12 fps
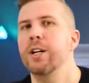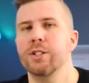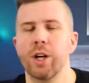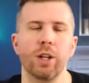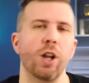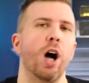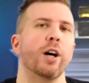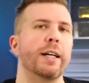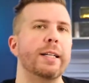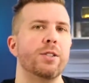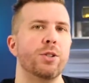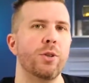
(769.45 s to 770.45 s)
to log
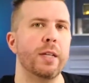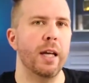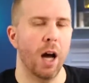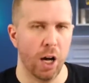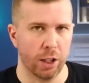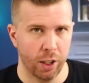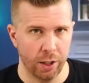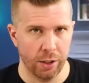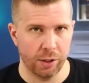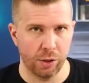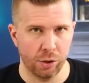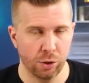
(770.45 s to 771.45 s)
into the
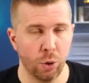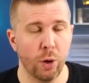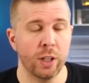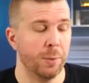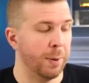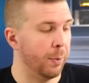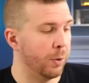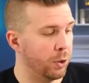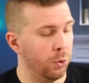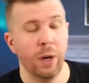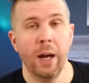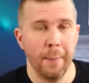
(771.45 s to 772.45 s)
Oculus store to be able to